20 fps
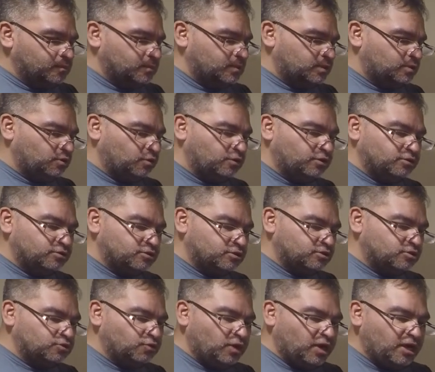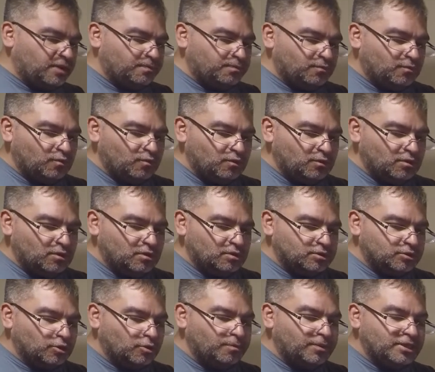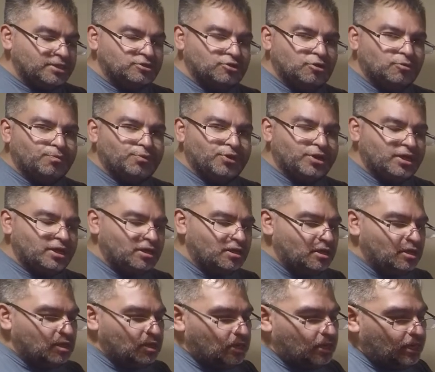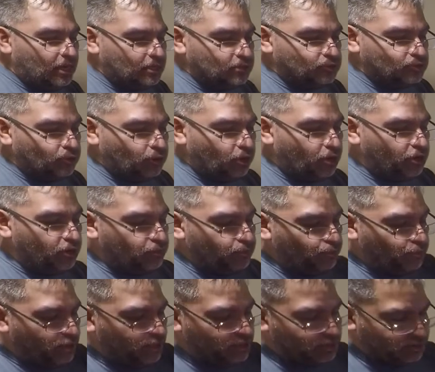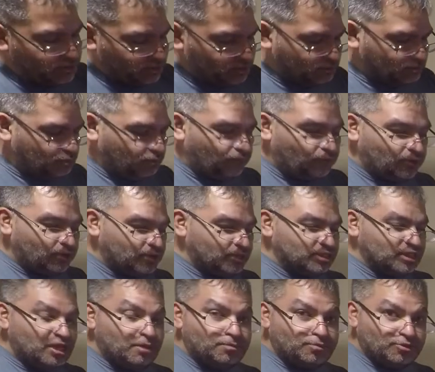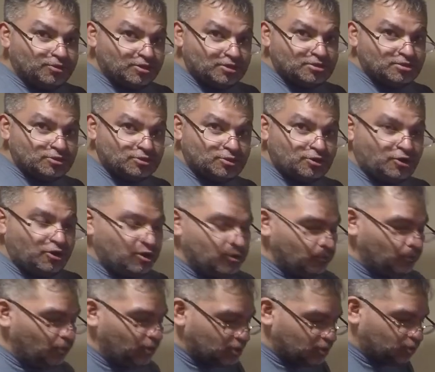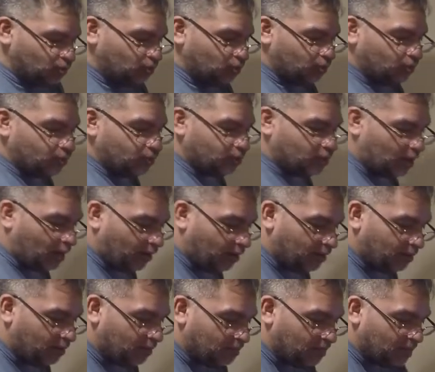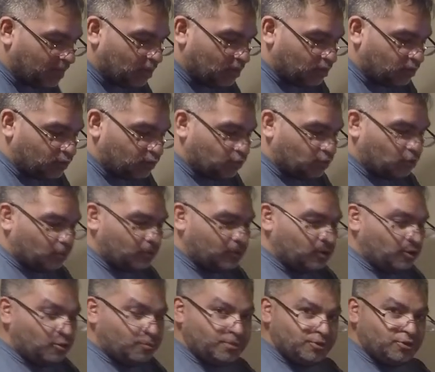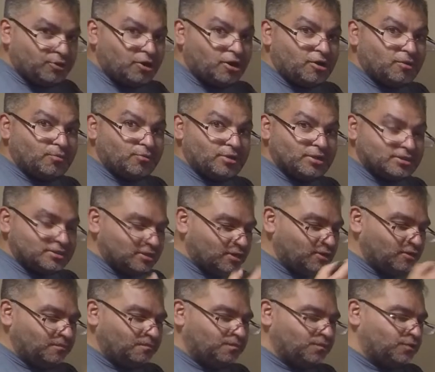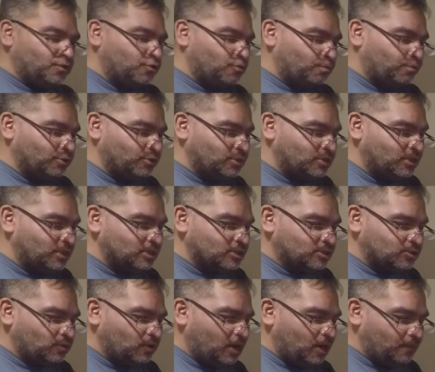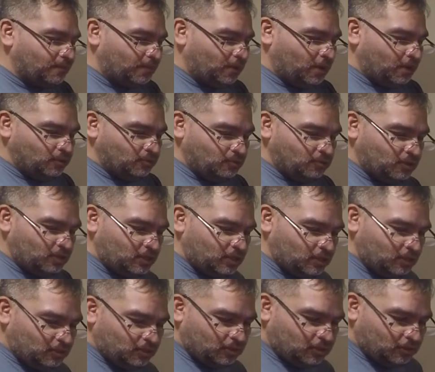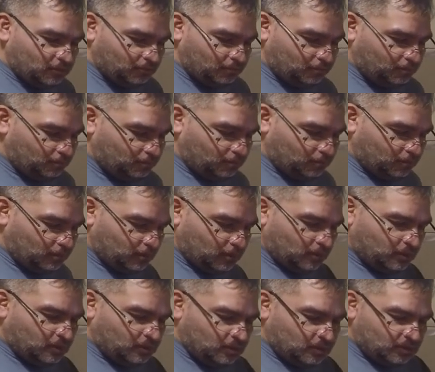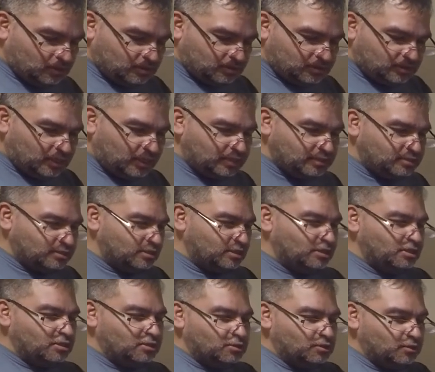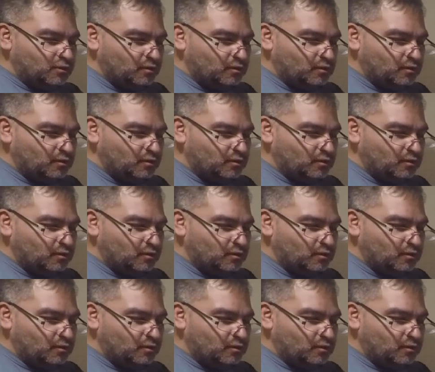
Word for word: So here's the strap. So basically you put it as your armrest. For an example, this is your armrest when you're in the car. You normally open your armrest there. You put this strap underneath. Tighten it